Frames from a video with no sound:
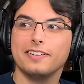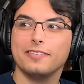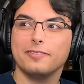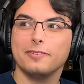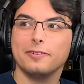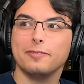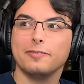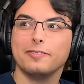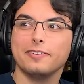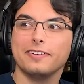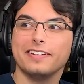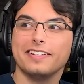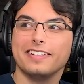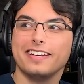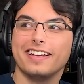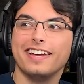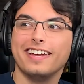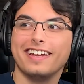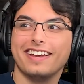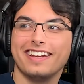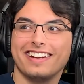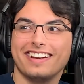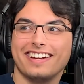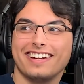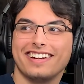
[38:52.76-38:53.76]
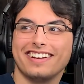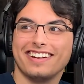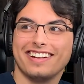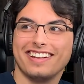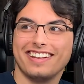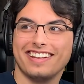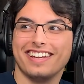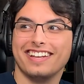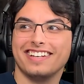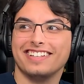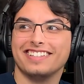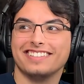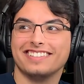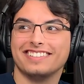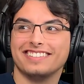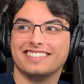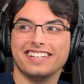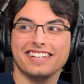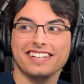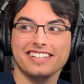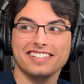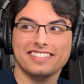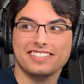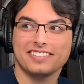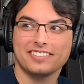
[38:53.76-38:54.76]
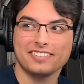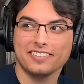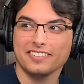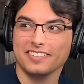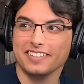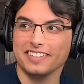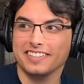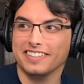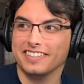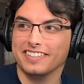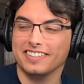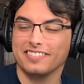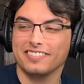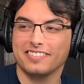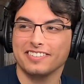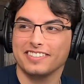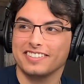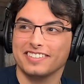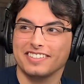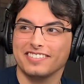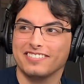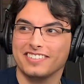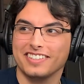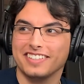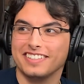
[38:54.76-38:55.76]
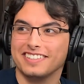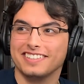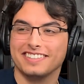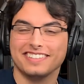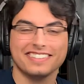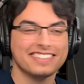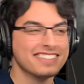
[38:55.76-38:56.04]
with like taste really good for some reason.